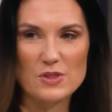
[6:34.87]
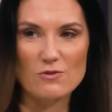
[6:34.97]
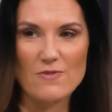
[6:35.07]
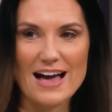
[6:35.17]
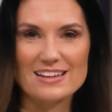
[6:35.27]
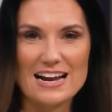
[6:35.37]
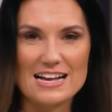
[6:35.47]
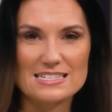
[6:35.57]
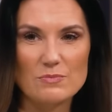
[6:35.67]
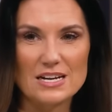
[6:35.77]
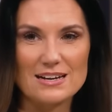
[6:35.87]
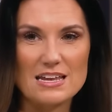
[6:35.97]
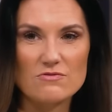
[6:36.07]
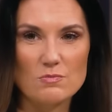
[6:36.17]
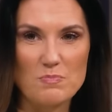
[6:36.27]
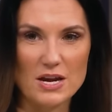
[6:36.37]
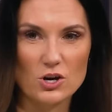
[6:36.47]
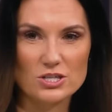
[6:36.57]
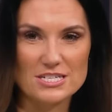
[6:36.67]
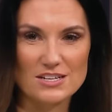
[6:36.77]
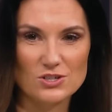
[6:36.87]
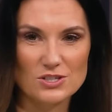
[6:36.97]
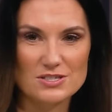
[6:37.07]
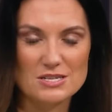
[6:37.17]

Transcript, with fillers: but the fact that it hasn't been an even bigger deal